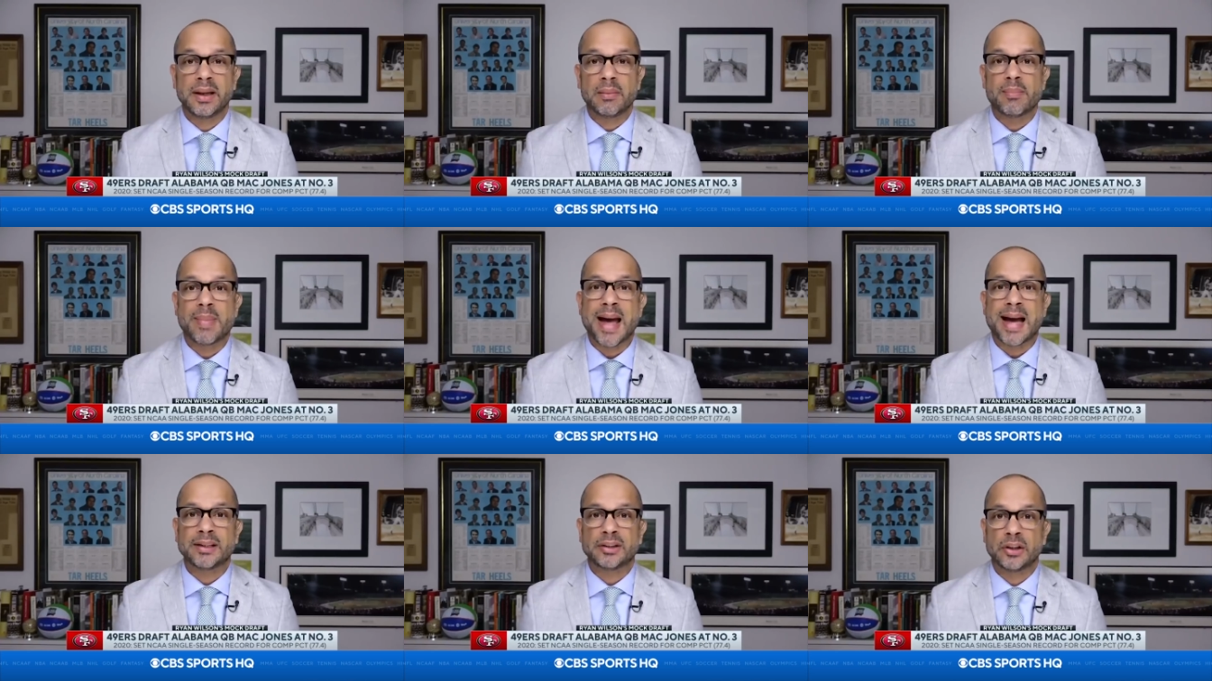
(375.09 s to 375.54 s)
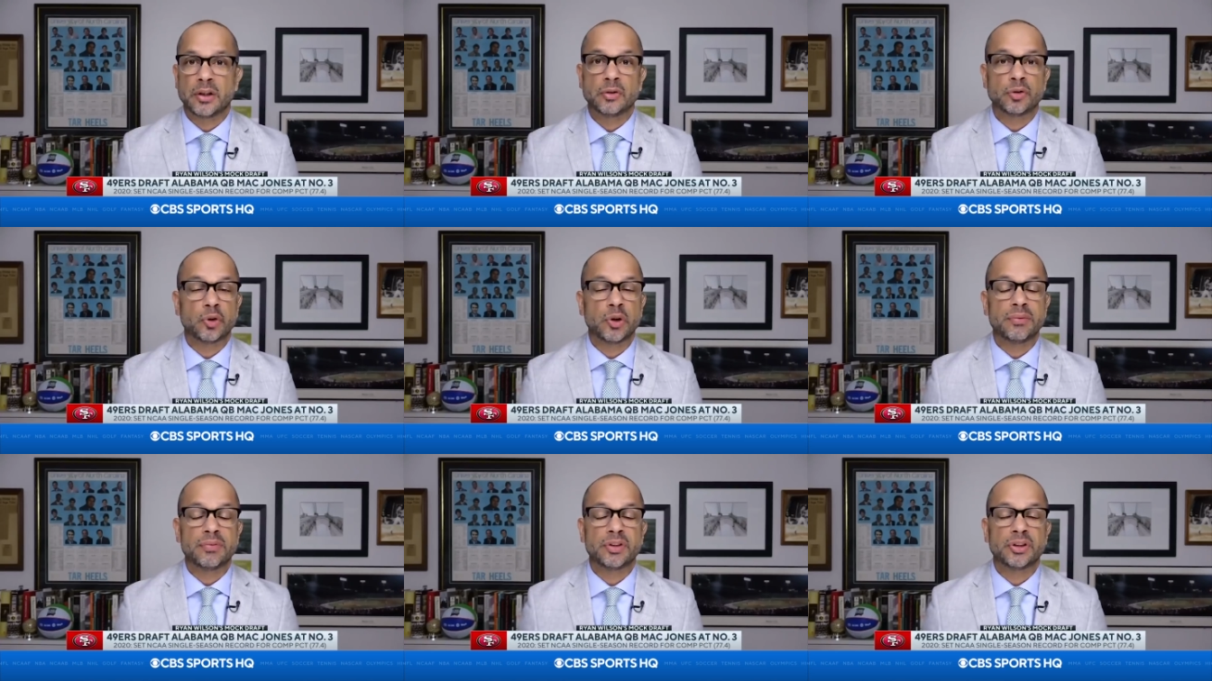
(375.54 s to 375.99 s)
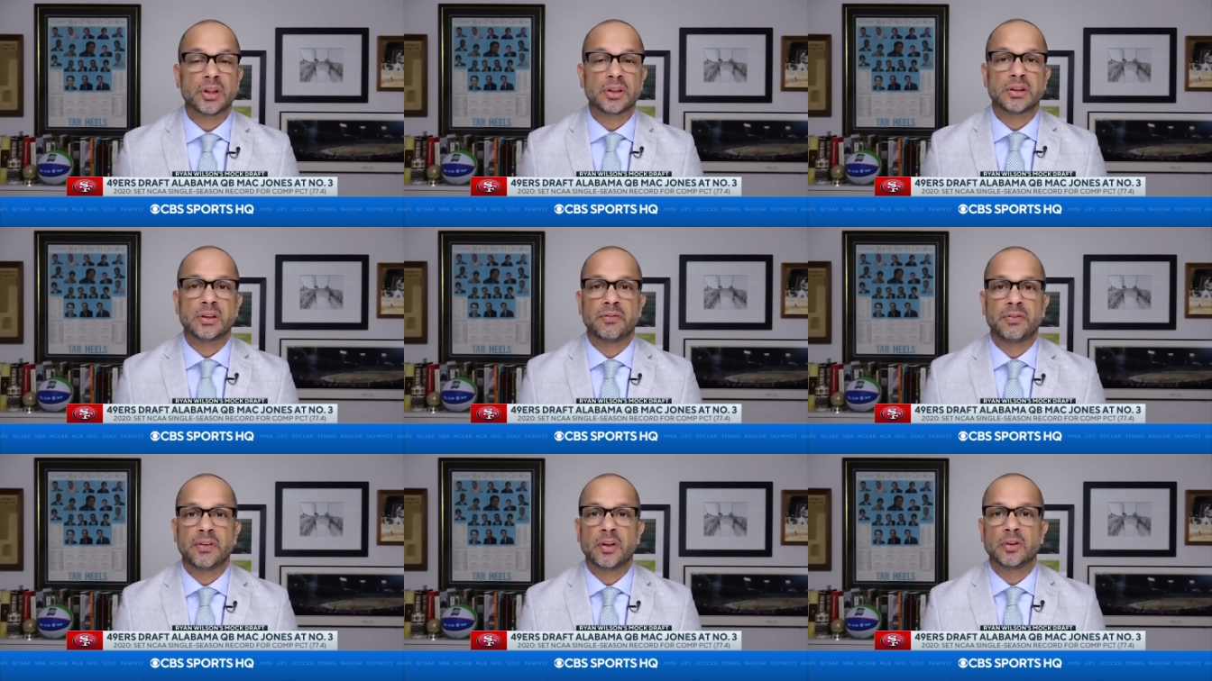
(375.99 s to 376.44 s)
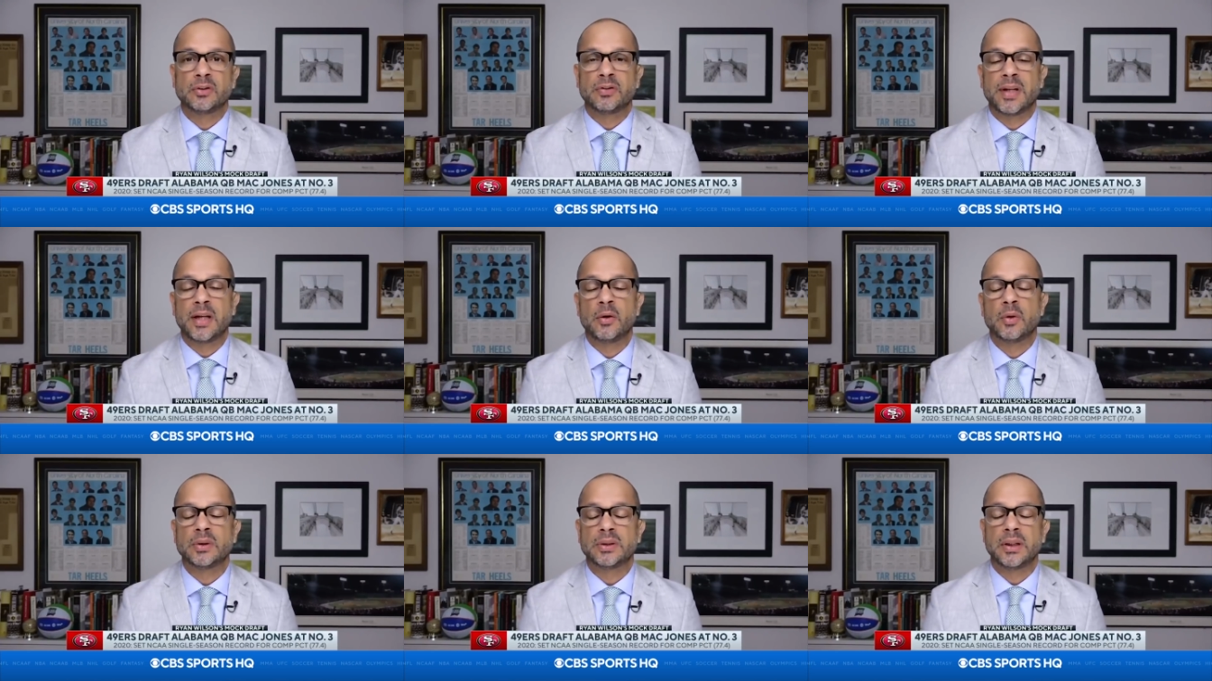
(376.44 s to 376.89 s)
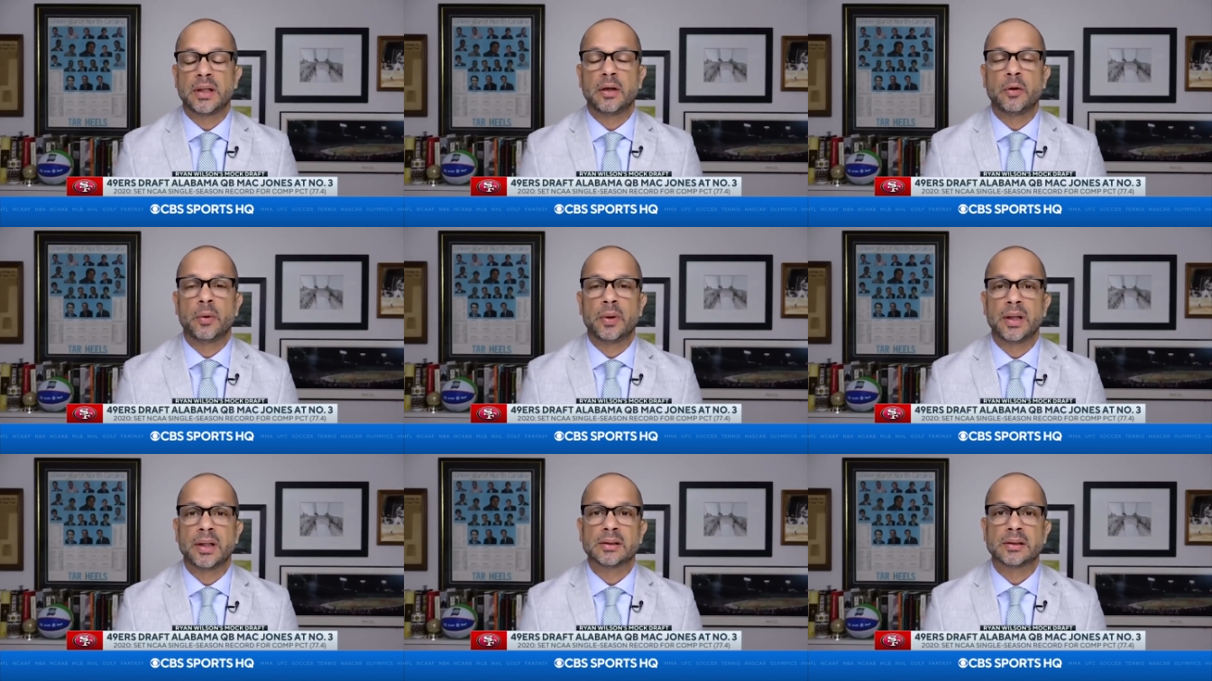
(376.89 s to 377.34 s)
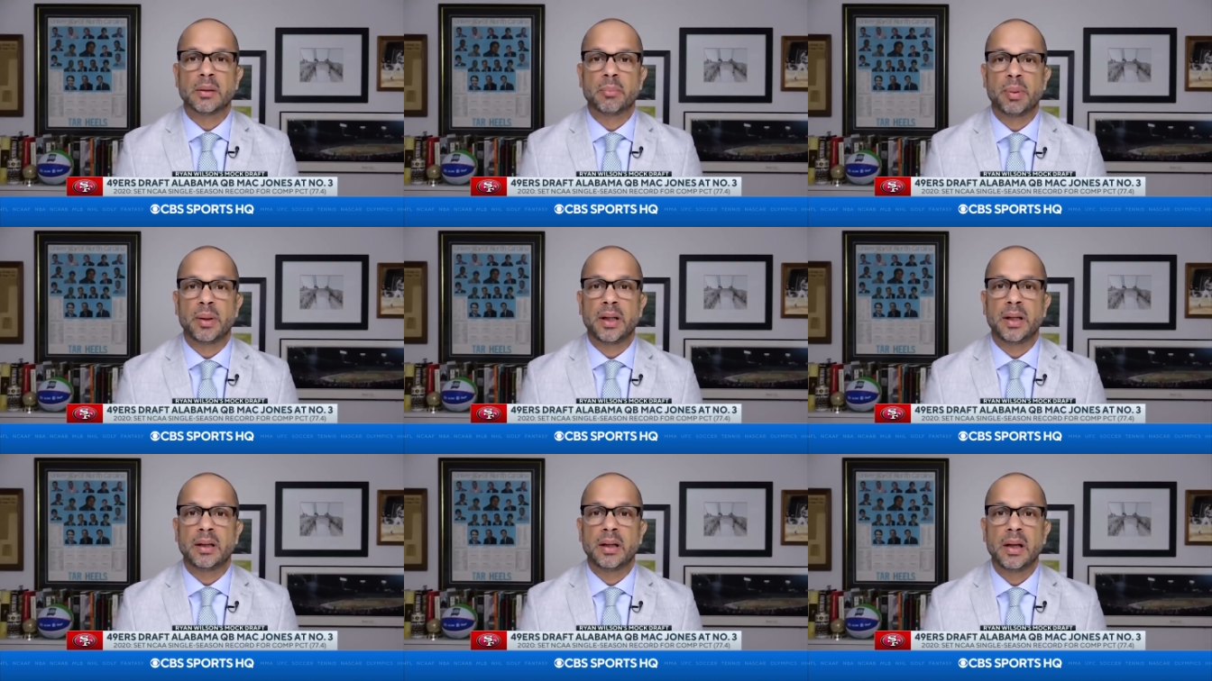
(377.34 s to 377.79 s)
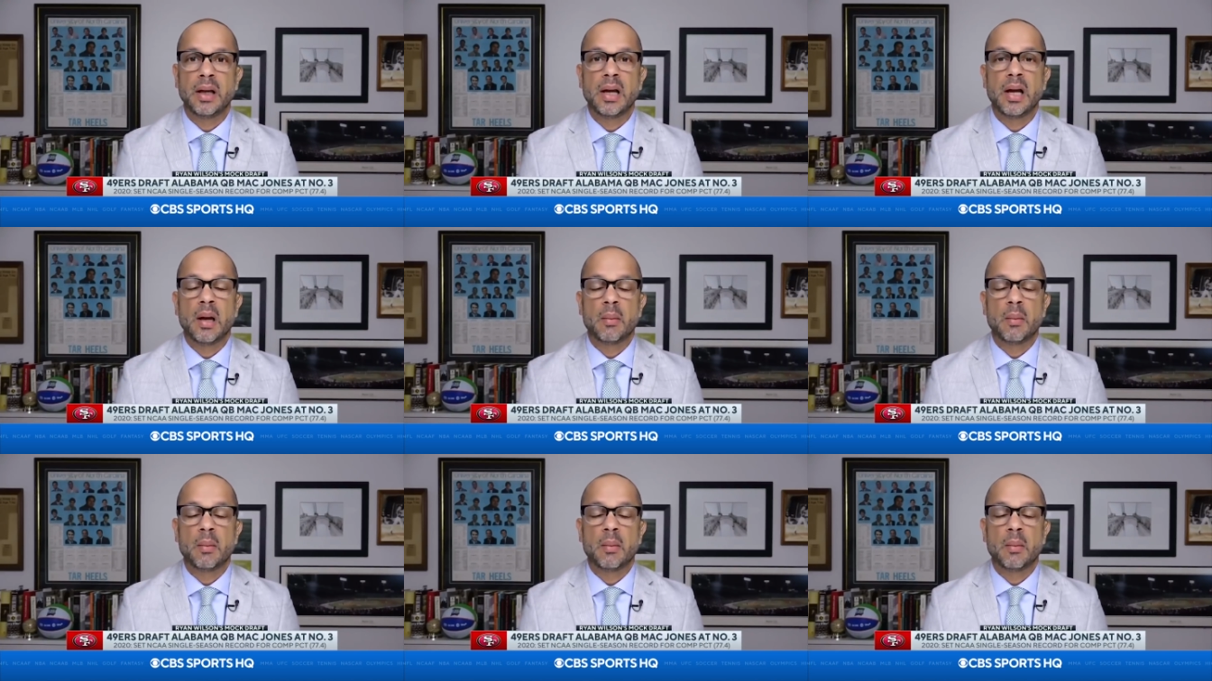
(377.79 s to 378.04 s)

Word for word: get Mac Jones or even Justin Fields, who, is, who it ends up being.